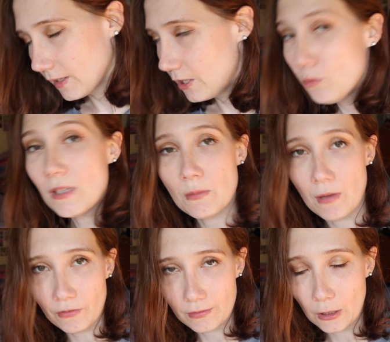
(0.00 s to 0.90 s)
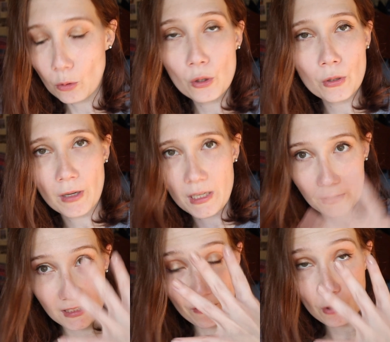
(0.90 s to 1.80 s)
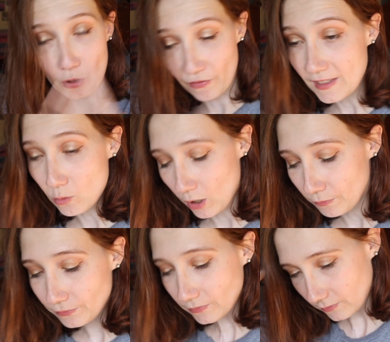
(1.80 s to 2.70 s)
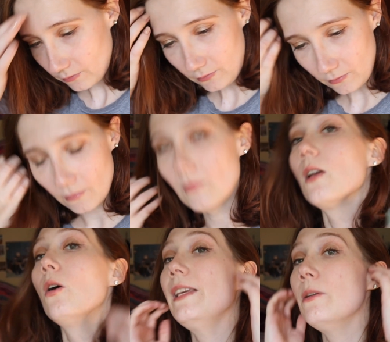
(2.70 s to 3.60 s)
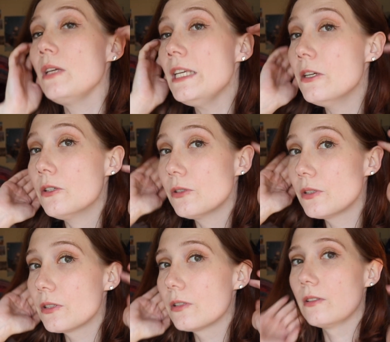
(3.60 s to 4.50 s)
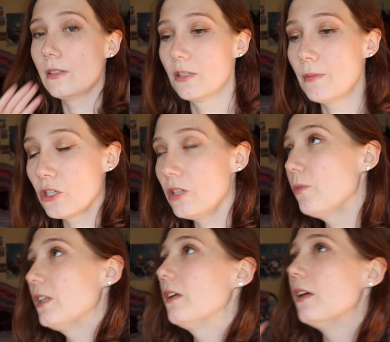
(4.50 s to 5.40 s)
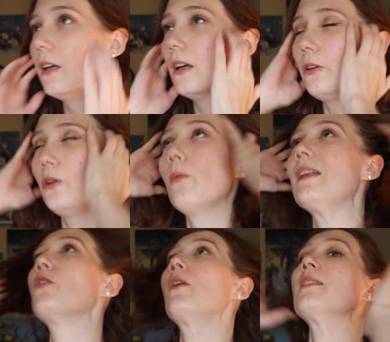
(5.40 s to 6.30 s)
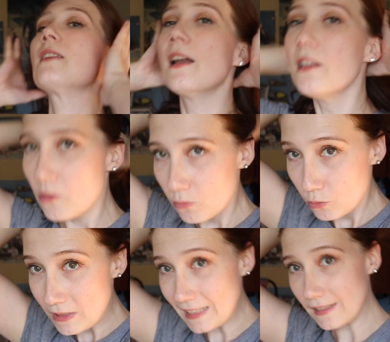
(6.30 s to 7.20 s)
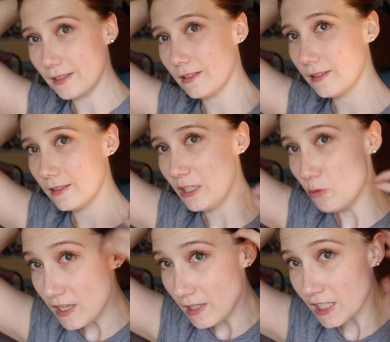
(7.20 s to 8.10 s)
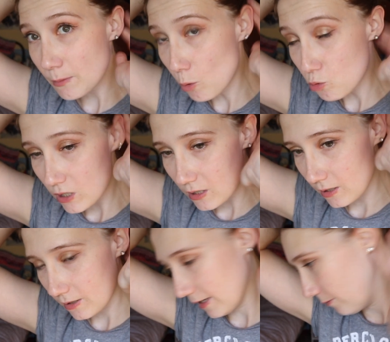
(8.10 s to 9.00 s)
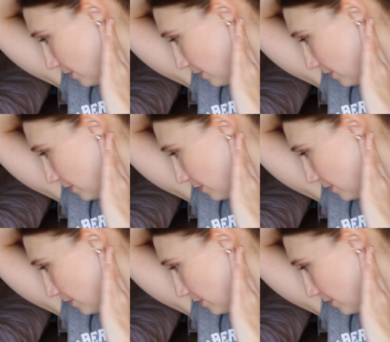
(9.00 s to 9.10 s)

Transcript: Use SPF, not only on your body, but definitely on your face as well. Your ears, especially when when it's hot outside and you do this and your ears are exposed and